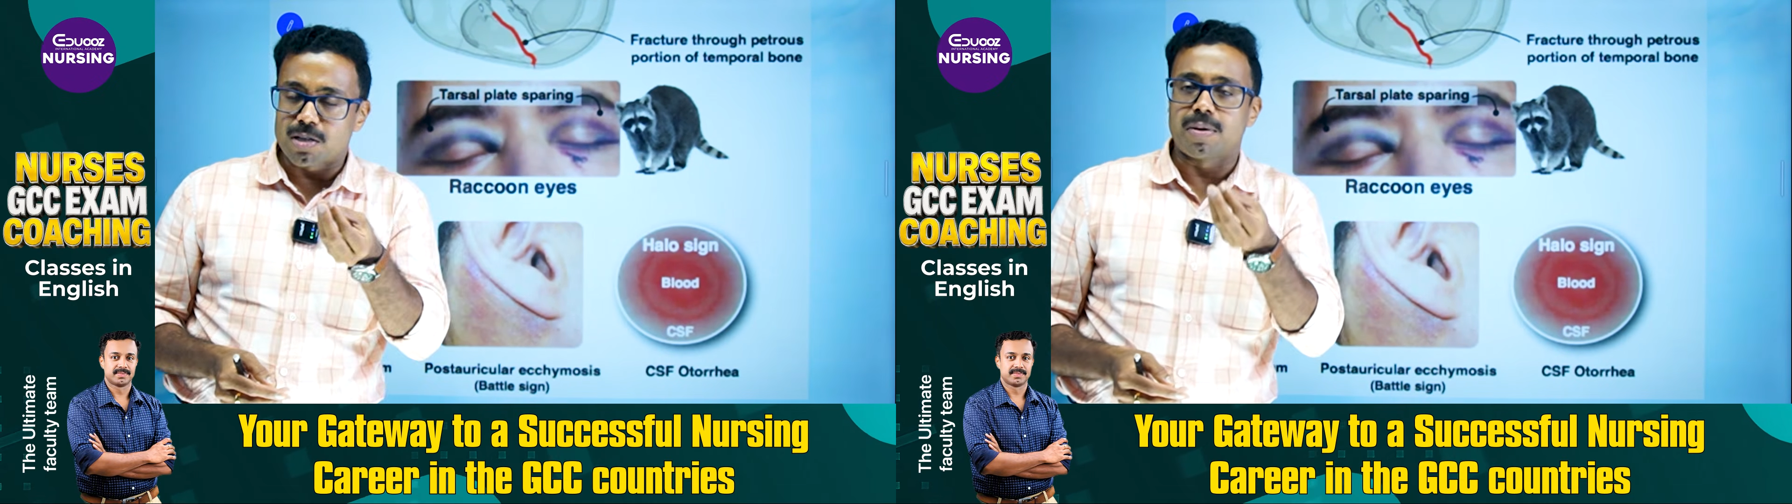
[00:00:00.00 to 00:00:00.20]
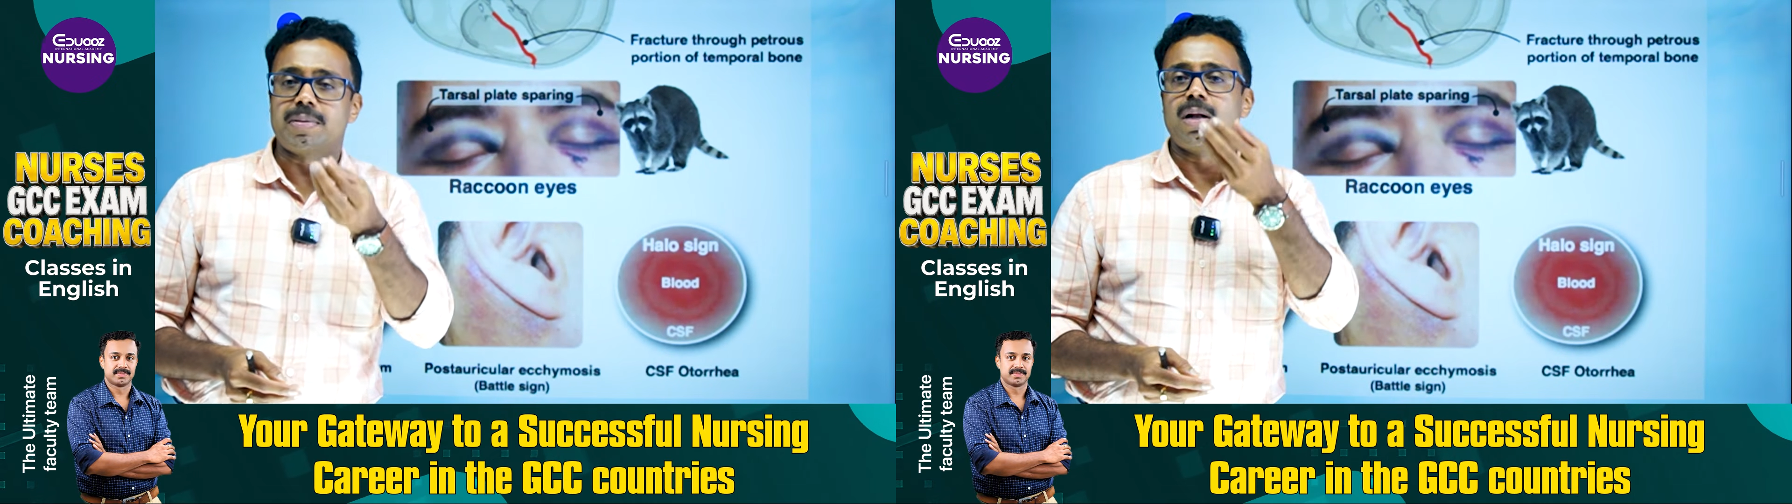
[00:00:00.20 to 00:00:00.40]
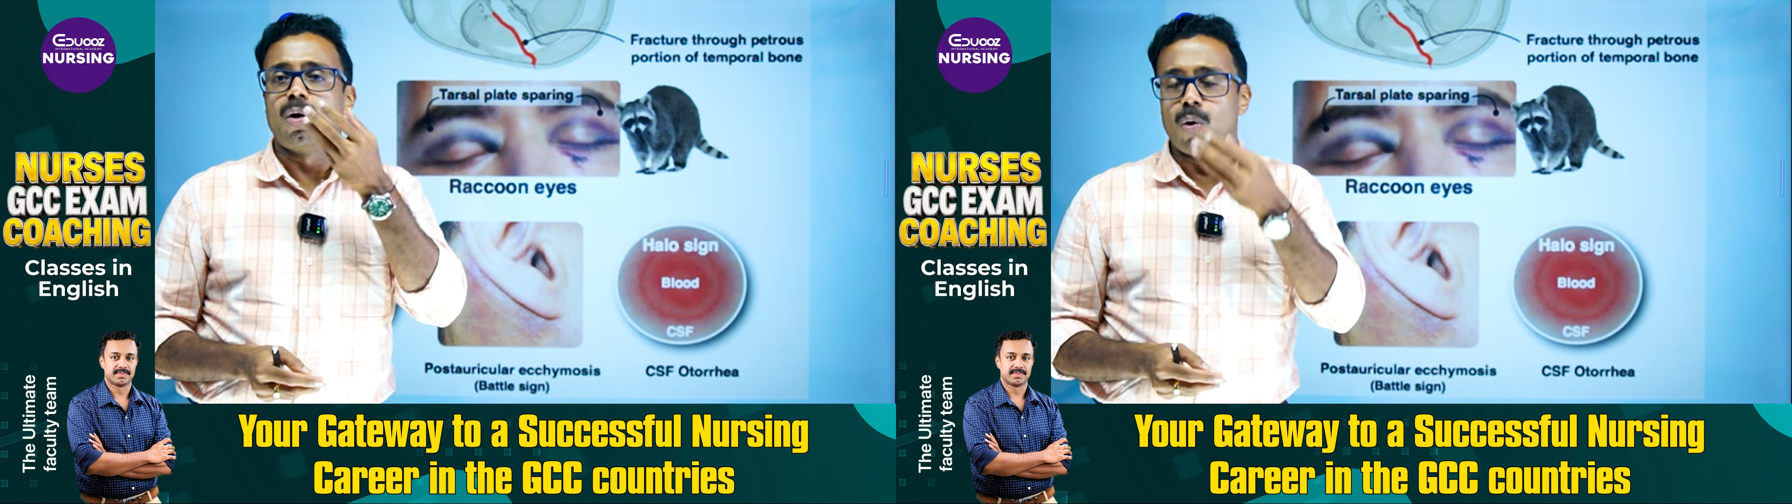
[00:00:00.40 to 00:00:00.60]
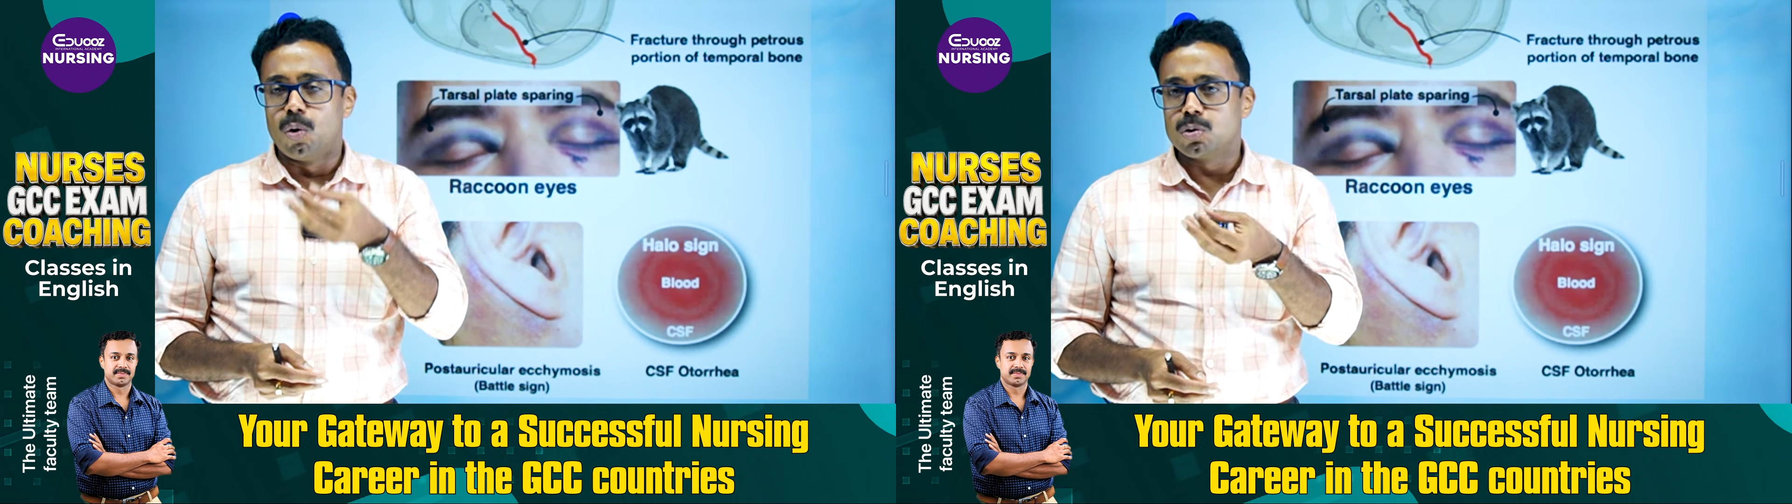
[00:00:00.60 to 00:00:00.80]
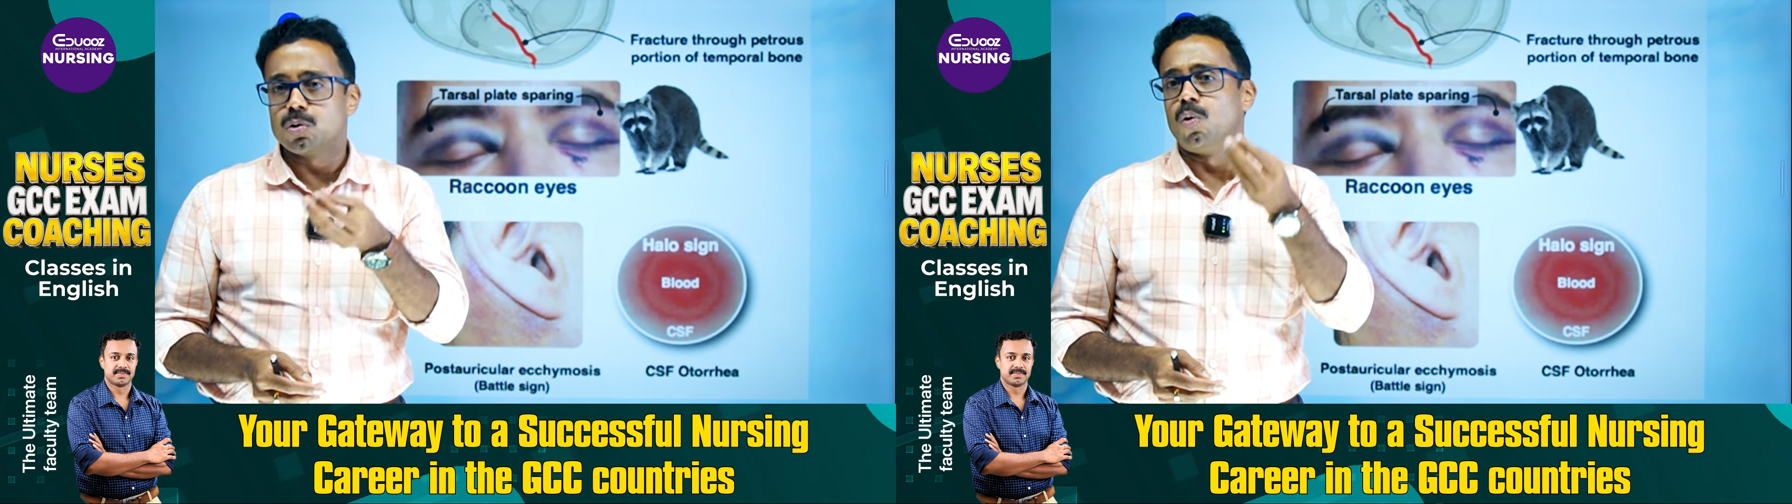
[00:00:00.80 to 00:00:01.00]
from the
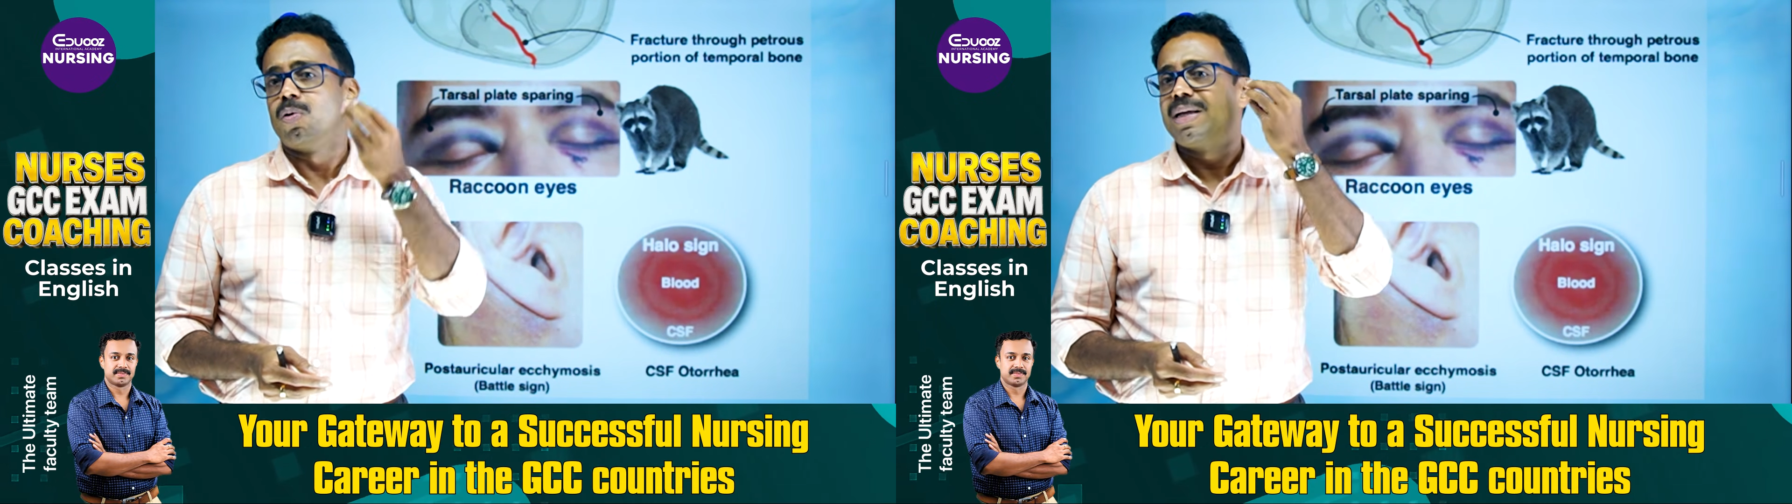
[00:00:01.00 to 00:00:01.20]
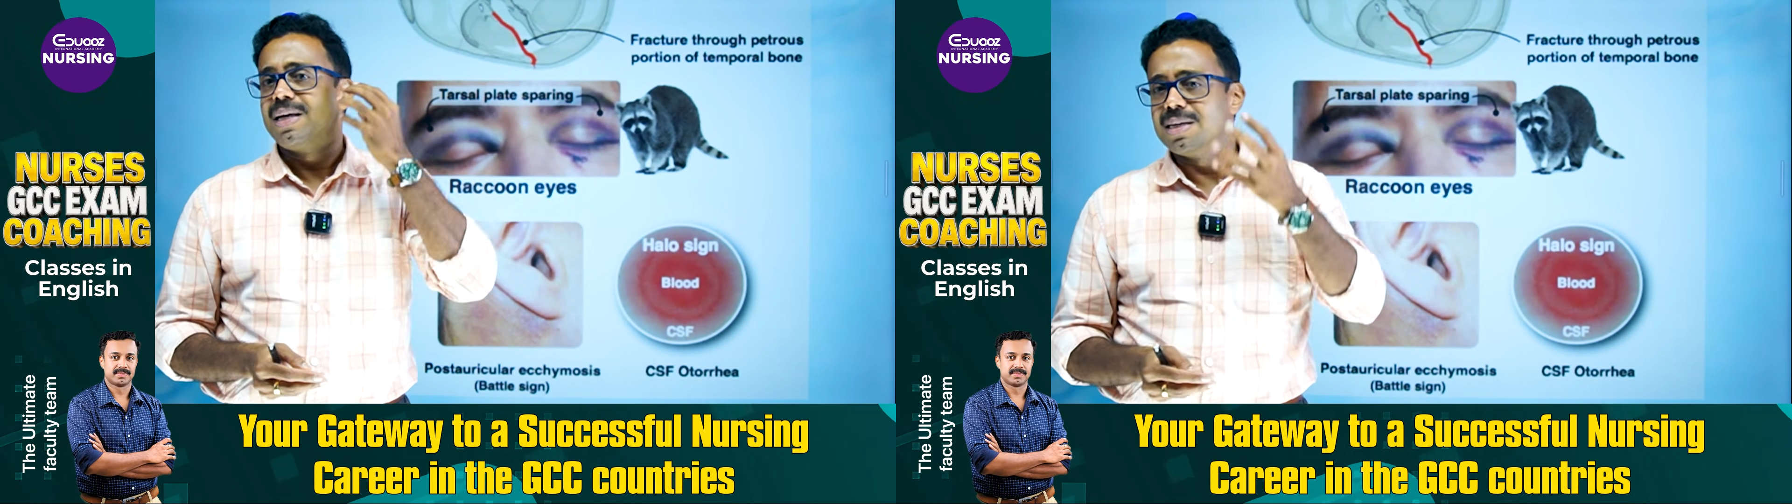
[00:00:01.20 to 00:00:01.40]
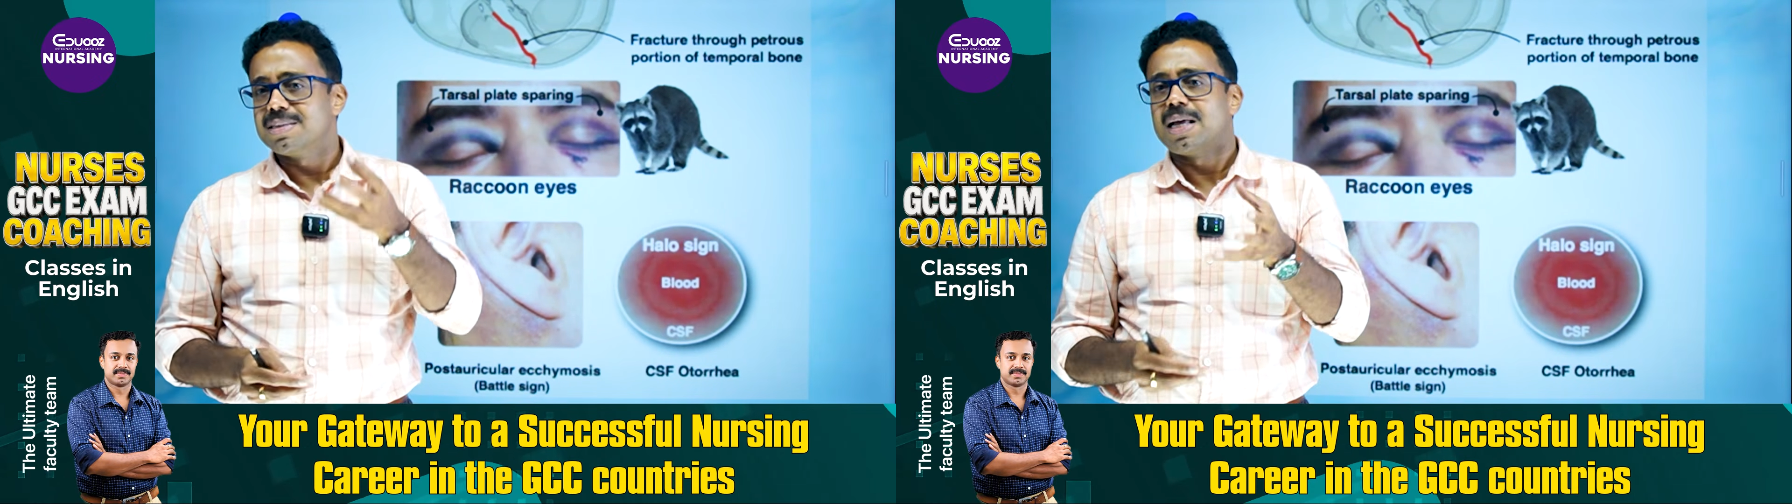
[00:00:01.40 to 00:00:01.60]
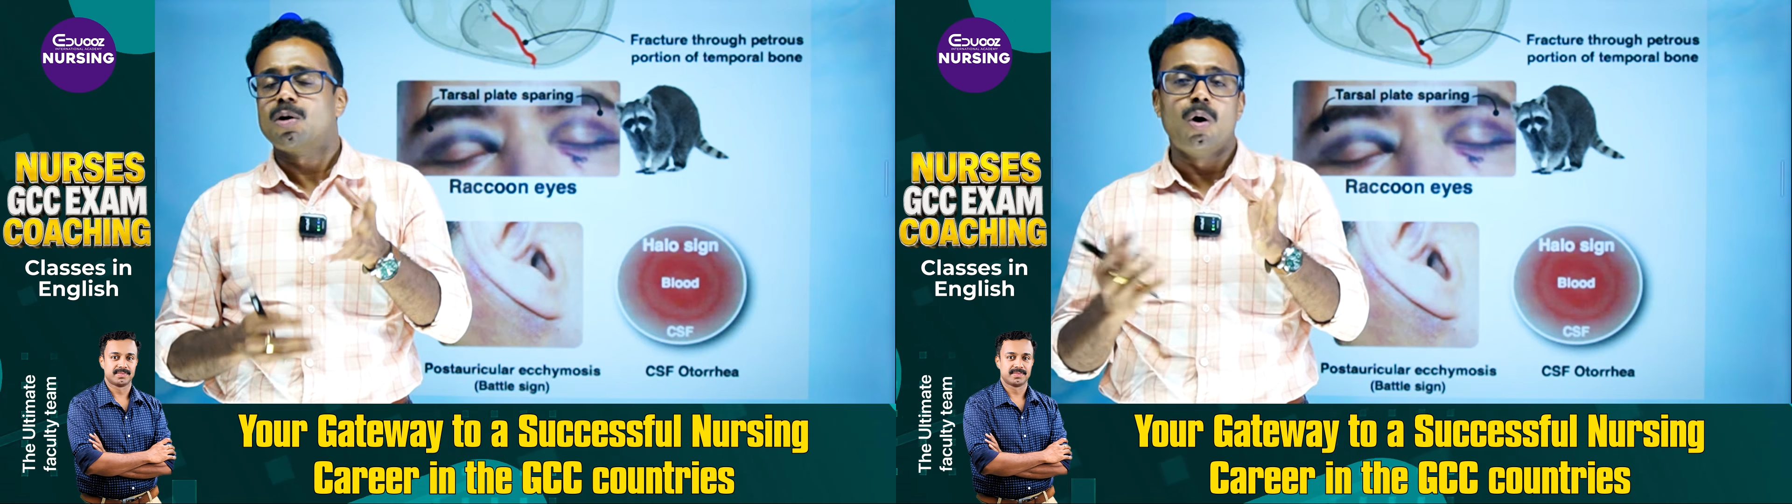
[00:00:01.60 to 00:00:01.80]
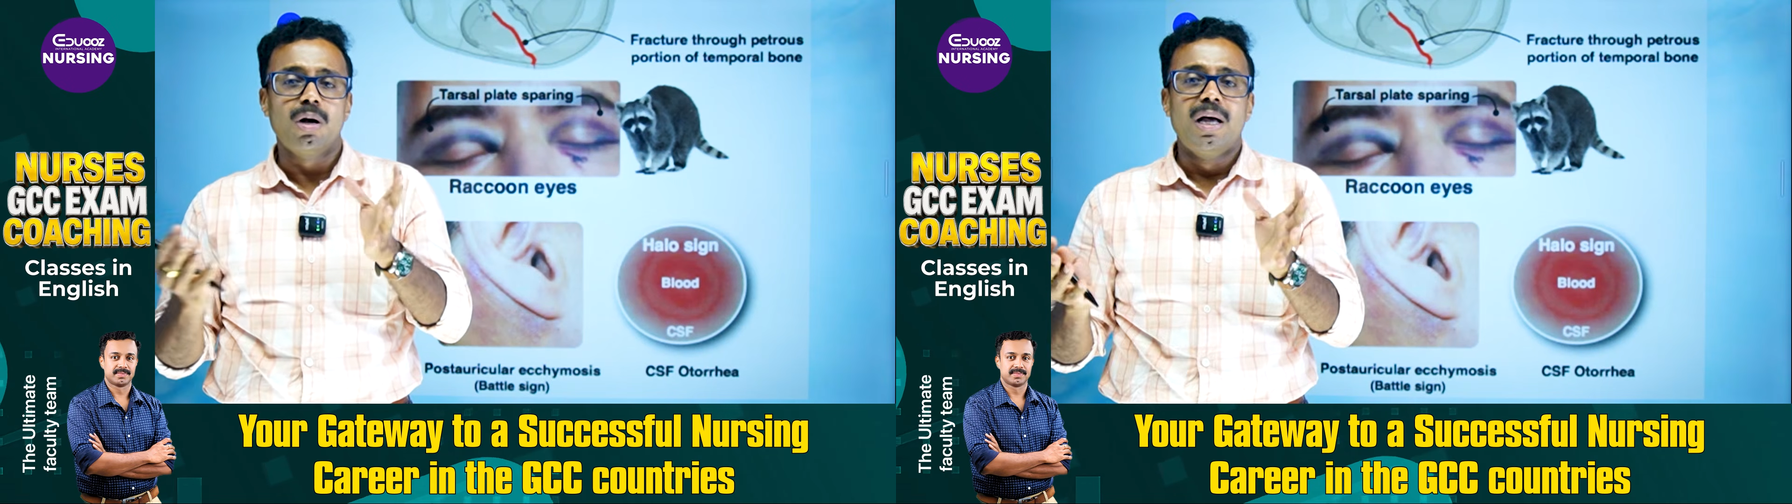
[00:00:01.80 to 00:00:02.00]
nose or ears and
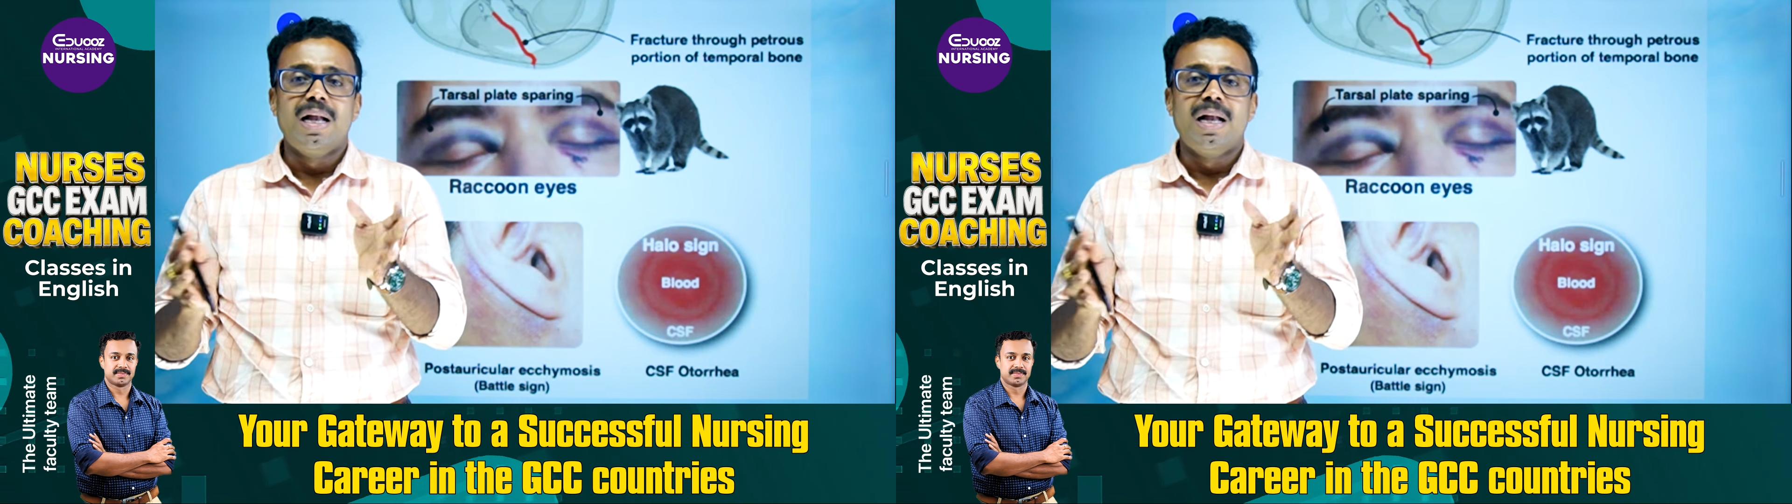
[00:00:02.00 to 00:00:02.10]
all,